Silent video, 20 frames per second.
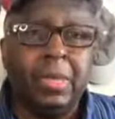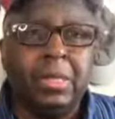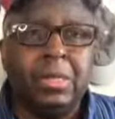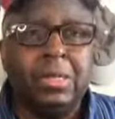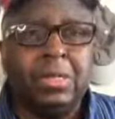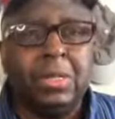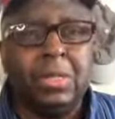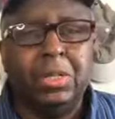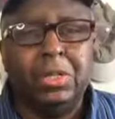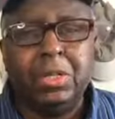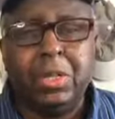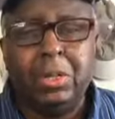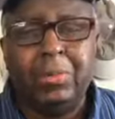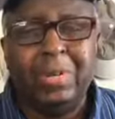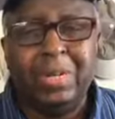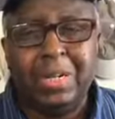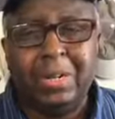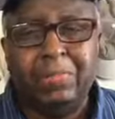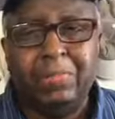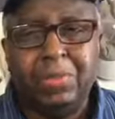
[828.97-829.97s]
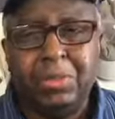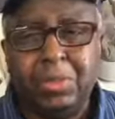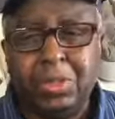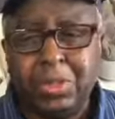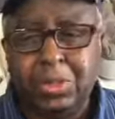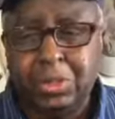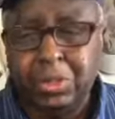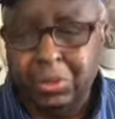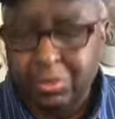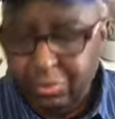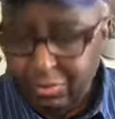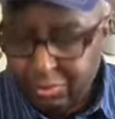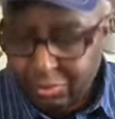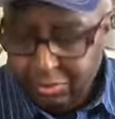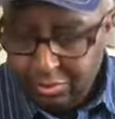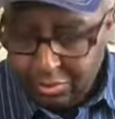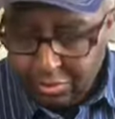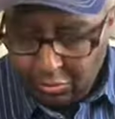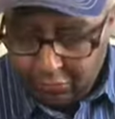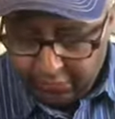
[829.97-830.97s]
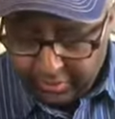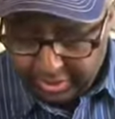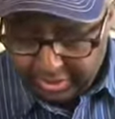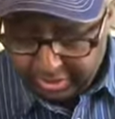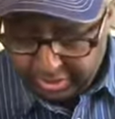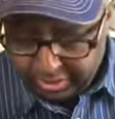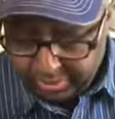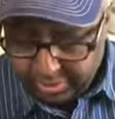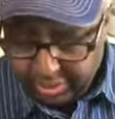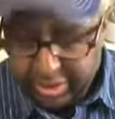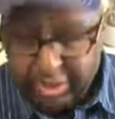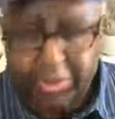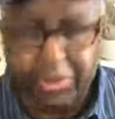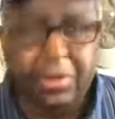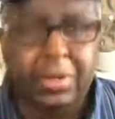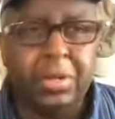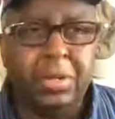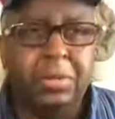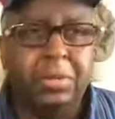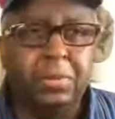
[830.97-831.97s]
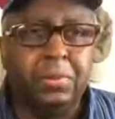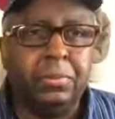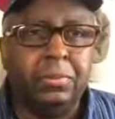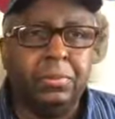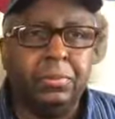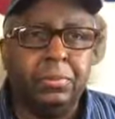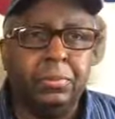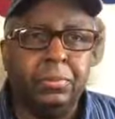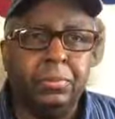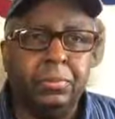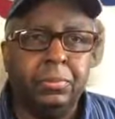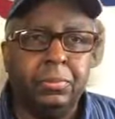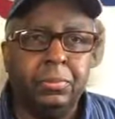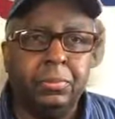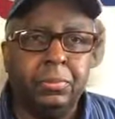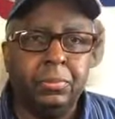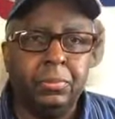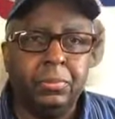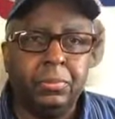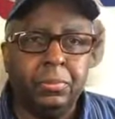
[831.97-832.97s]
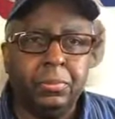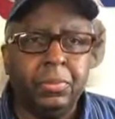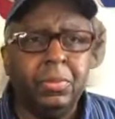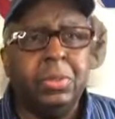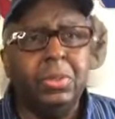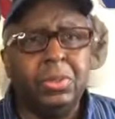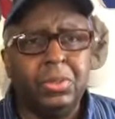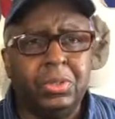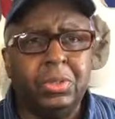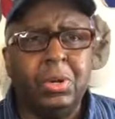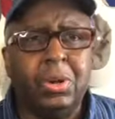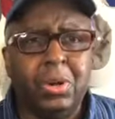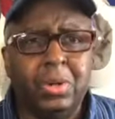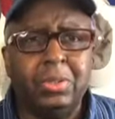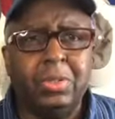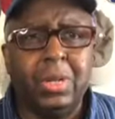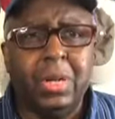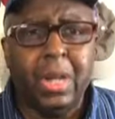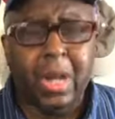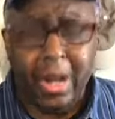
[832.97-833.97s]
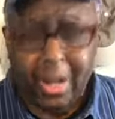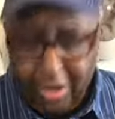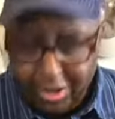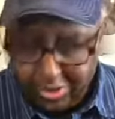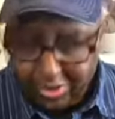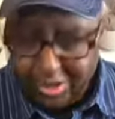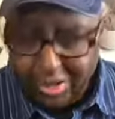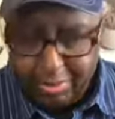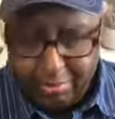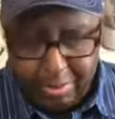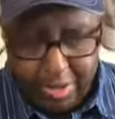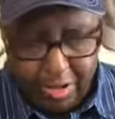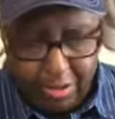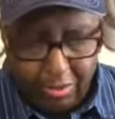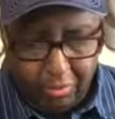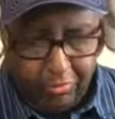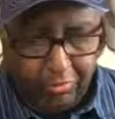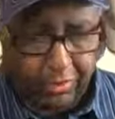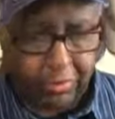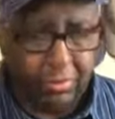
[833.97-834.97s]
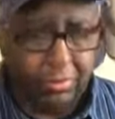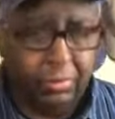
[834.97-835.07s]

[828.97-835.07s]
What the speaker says: Still dealing with differences, you find similarities because cigars are that powerful.